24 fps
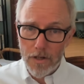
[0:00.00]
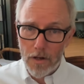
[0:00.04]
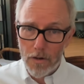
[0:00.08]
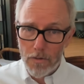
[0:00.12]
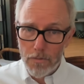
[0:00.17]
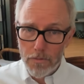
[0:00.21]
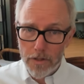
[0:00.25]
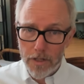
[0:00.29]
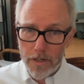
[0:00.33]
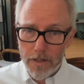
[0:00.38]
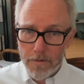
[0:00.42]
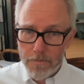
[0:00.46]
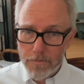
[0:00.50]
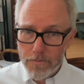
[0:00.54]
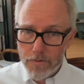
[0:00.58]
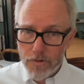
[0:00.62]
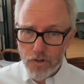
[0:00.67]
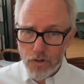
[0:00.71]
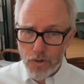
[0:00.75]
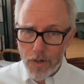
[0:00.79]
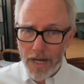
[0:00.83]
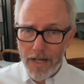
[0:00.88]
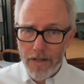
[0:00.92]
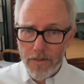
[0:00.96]
So the
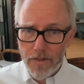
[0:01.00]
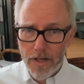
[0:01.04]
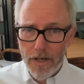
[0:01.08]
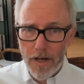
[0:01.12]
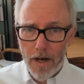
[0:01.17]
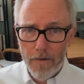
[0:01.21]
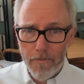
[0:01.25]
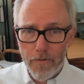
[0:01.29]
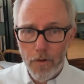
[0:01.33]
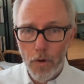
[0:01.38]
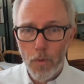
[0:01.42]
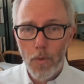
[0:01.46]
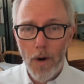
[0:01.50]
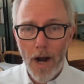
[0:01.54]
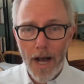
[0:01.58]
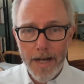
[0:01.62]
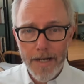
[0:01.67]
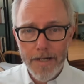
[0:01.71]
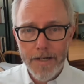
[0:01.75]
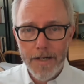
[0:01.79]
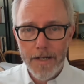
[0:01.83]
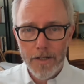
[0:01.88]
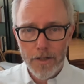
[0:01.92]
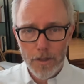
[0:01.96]
strength of the right in the